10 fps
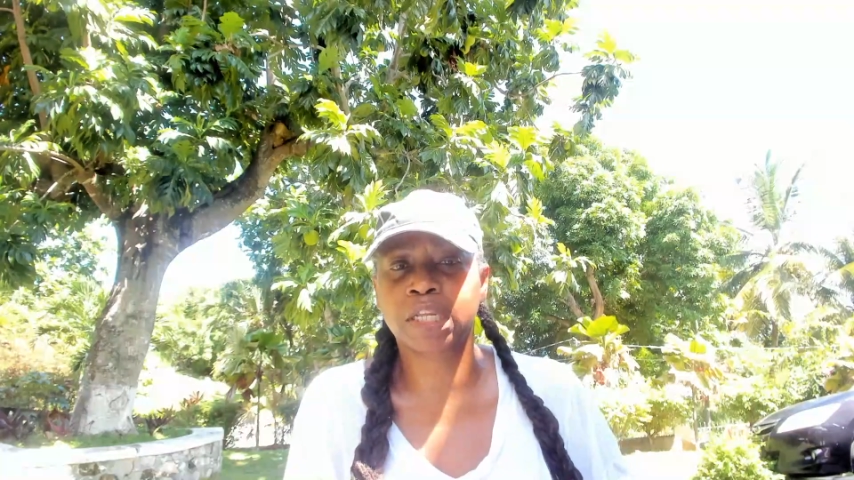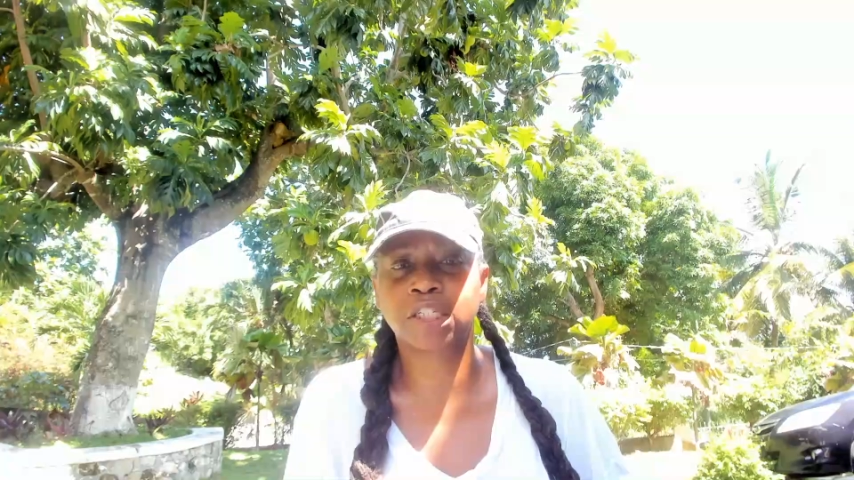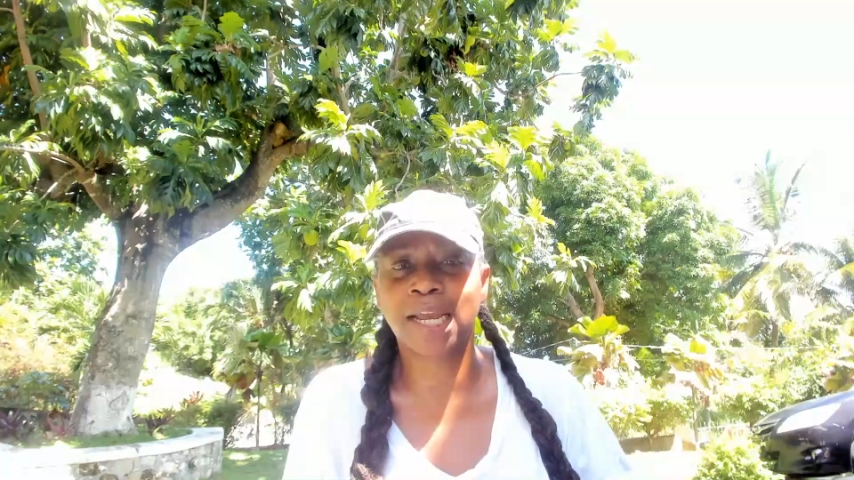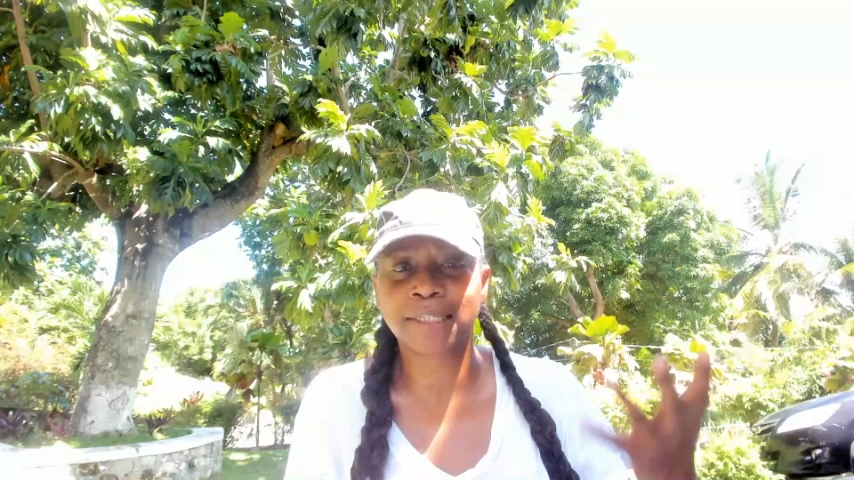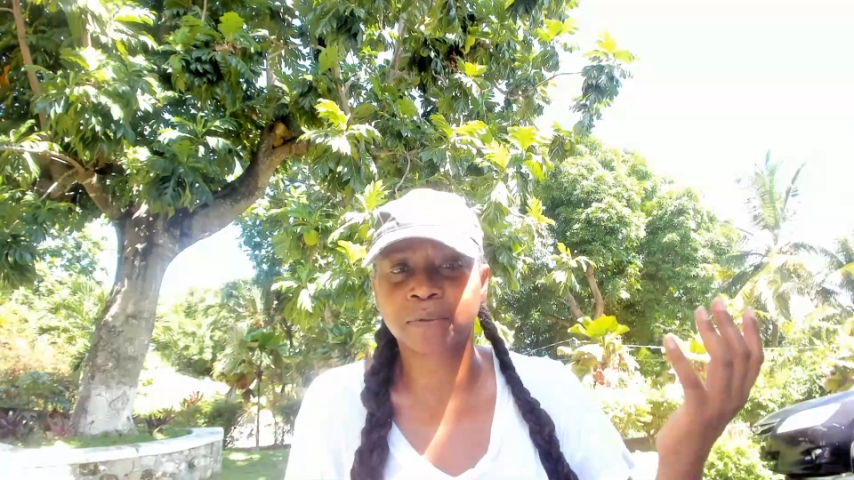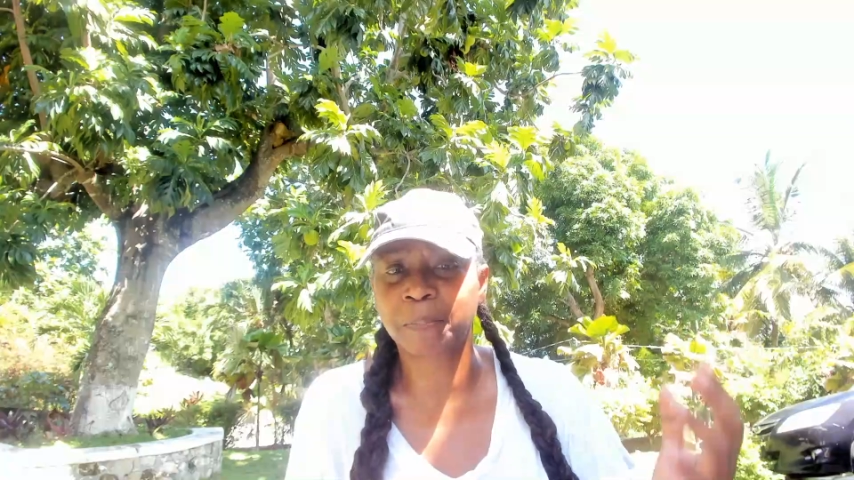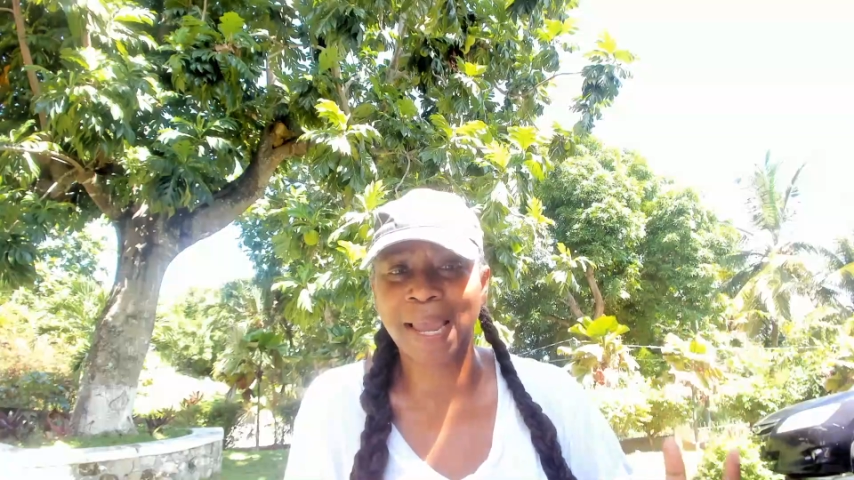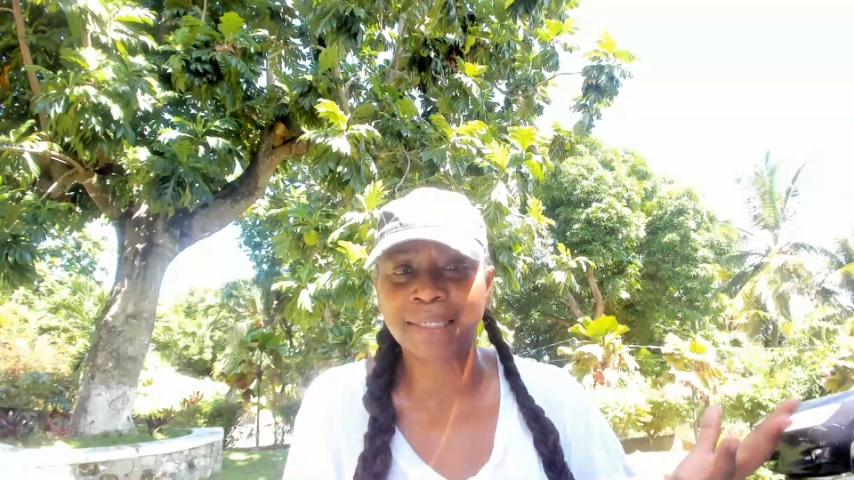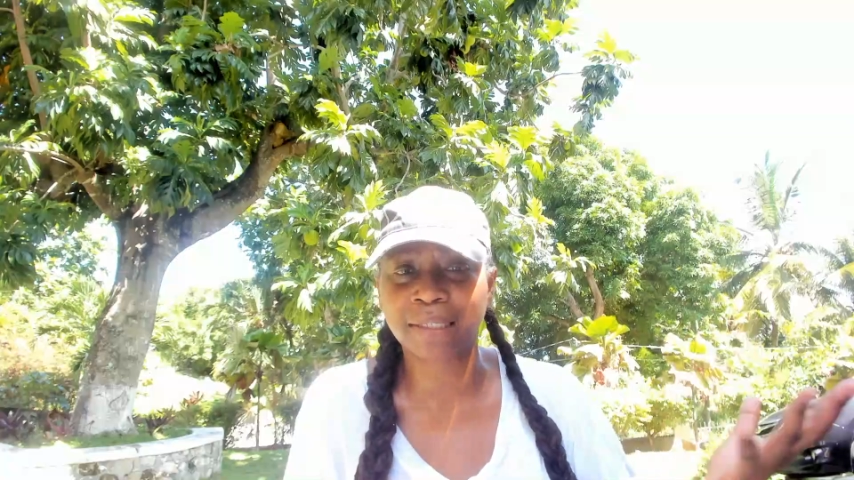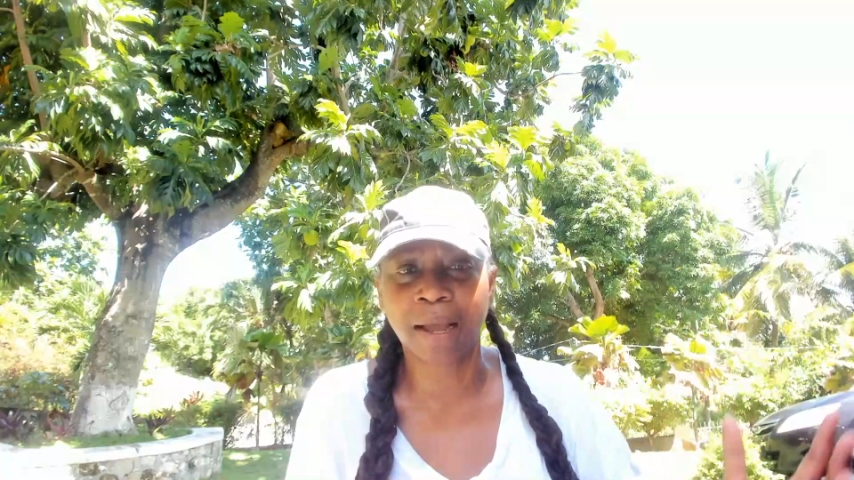checks,
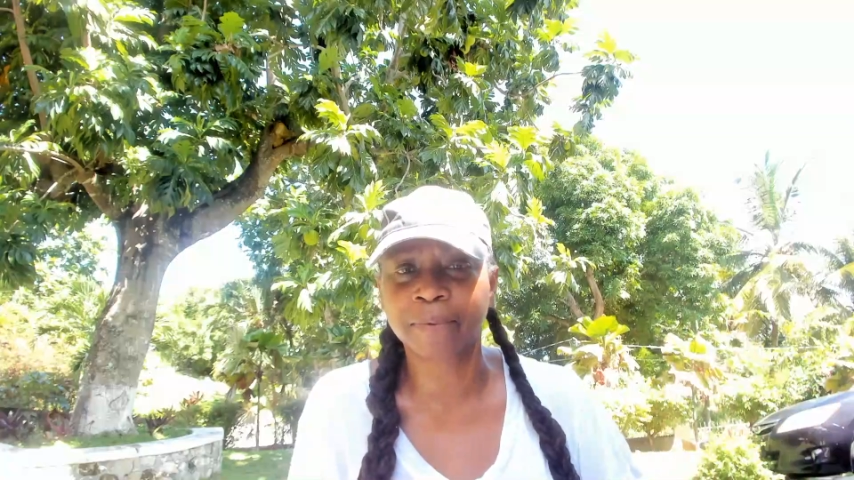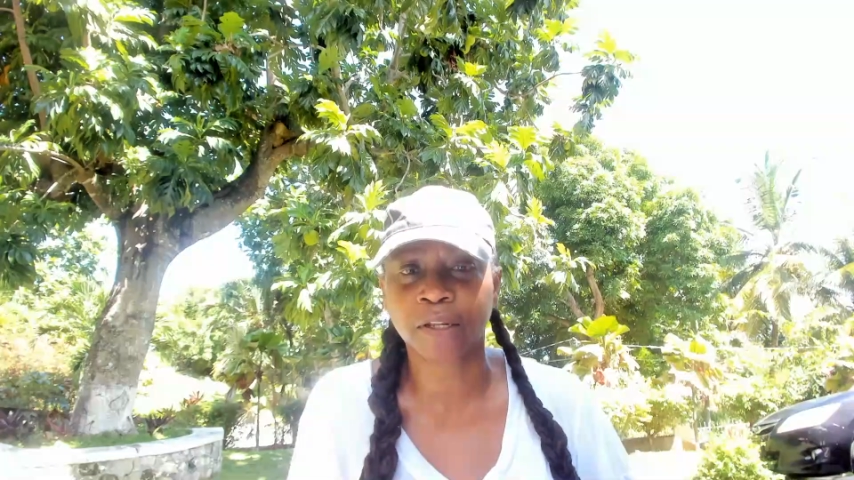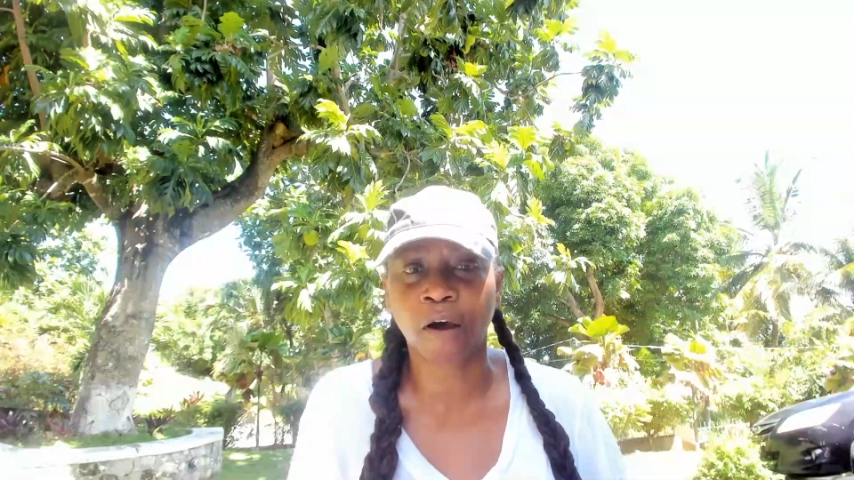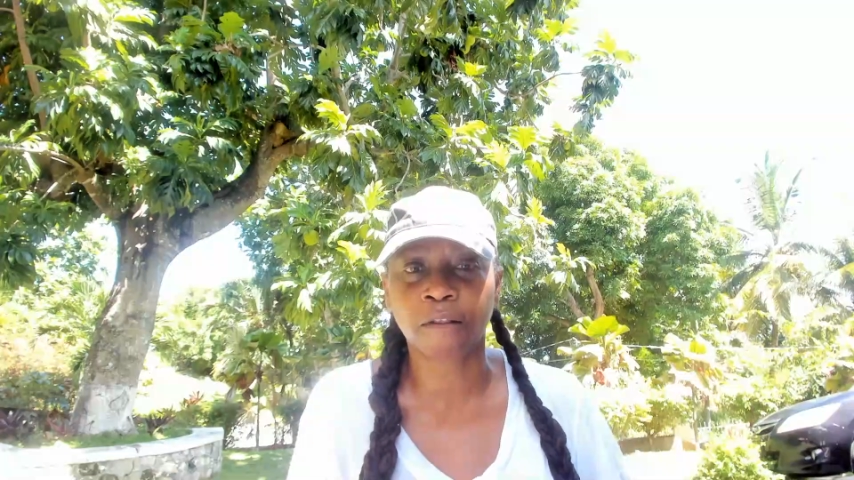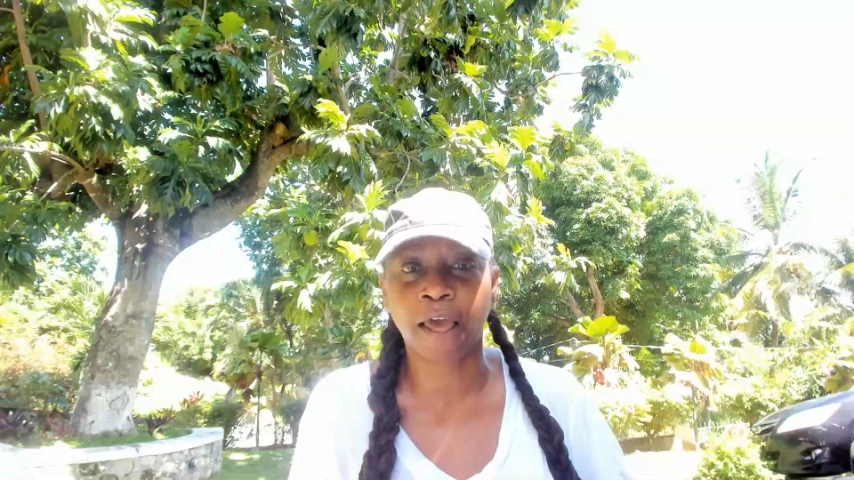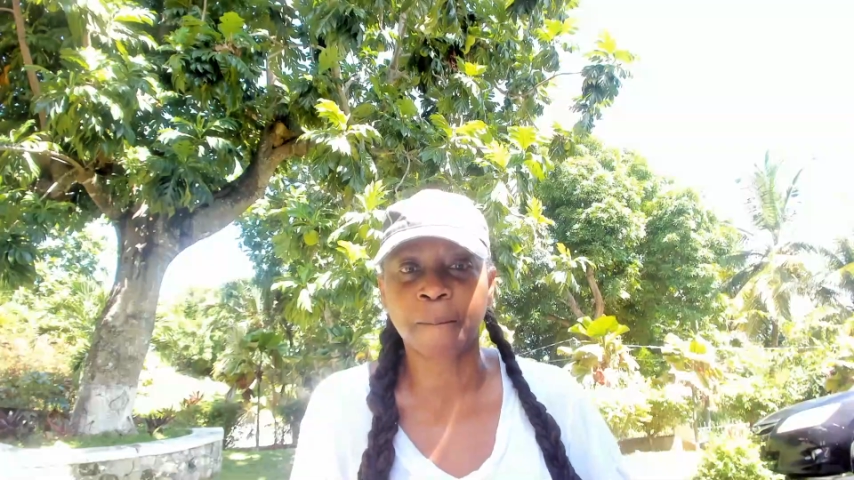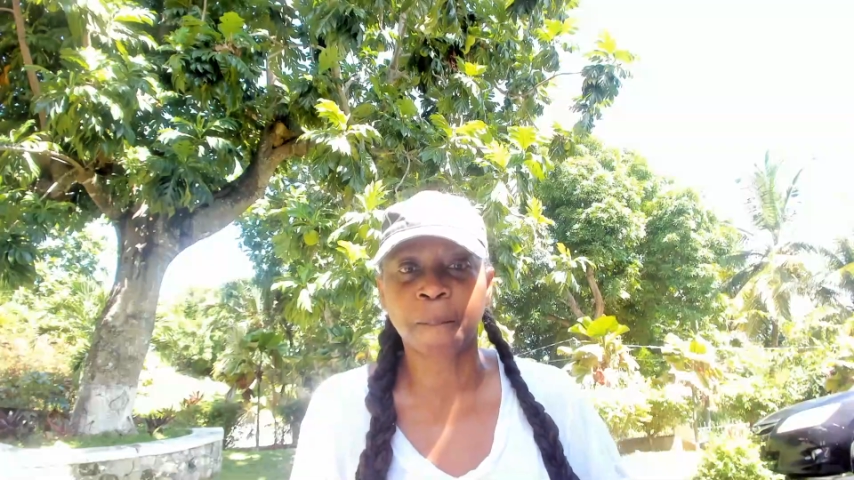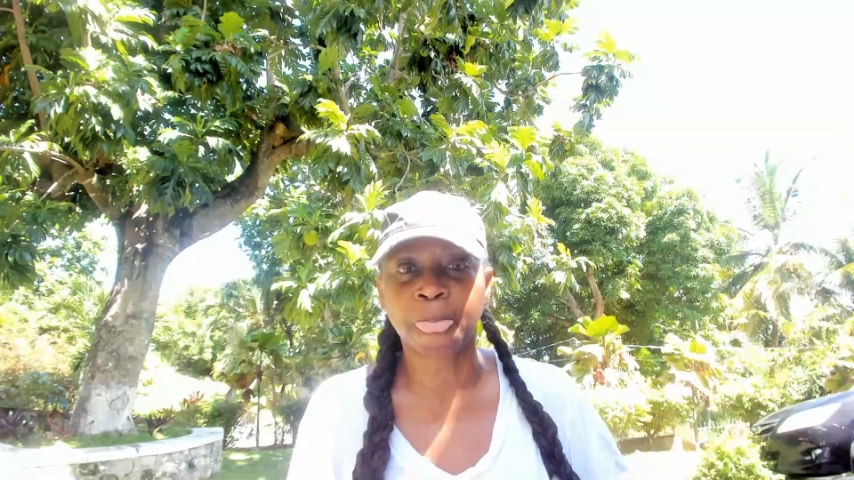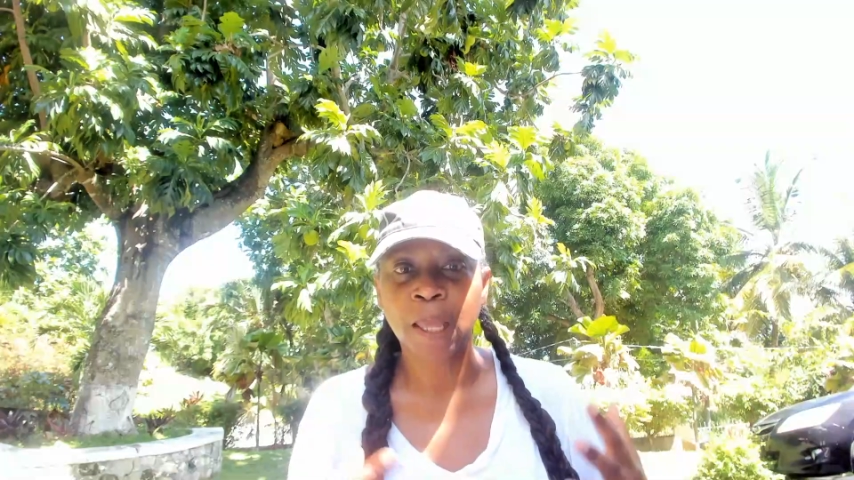pay stubs, and all that.